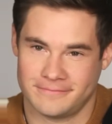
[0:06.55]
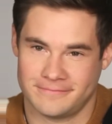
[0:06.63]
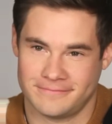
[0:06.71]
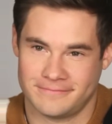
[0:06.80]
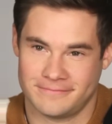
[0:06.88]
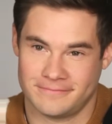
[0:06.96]

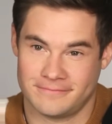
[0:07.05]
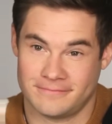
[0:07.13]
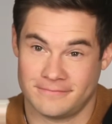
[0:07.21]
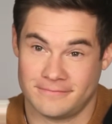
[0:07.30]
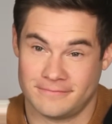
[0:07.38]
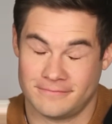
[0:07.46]

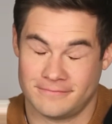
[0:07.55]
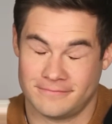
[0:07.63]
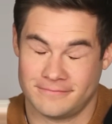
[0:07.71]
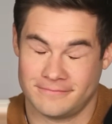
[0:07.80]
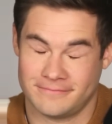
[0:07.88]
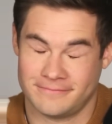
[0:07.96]

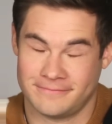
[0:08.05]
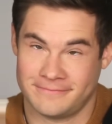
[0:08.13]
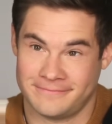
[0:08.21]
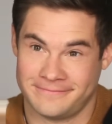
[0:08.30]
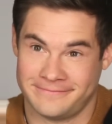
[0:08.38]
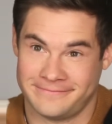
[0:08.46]

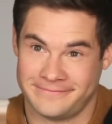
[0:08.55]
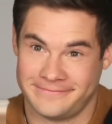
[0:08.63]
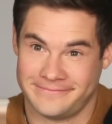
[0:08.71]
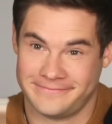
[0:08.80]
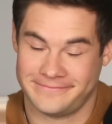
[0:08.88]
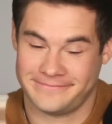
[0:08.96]

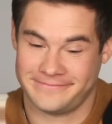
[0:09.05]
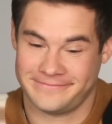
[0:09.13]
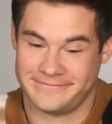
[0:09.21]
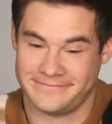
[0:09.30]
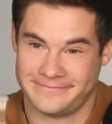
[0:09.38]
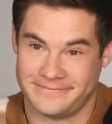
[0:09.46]
[no speech]